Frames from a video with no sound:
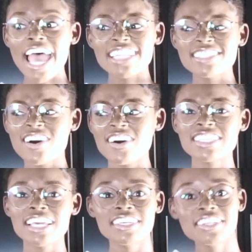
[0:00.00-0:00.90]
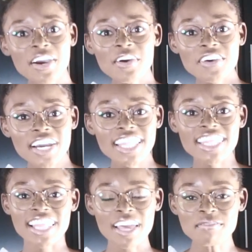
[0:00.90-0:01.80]
And so I was like, you know what?
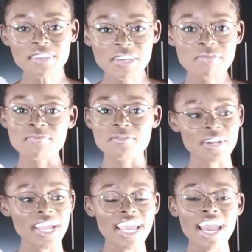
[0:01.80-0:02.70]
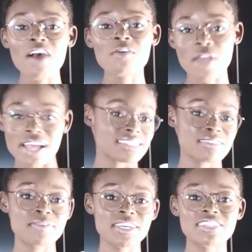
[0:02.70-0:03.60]
Let me bring a
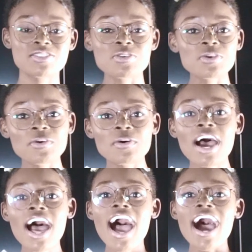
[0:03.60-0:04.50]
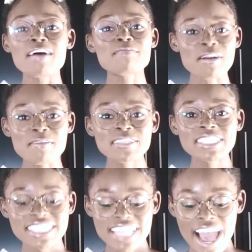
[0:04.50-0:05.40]
recipe to
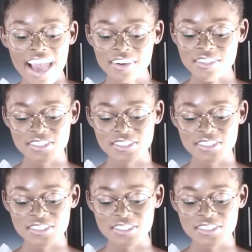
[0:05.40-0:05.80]
Herbenstyle.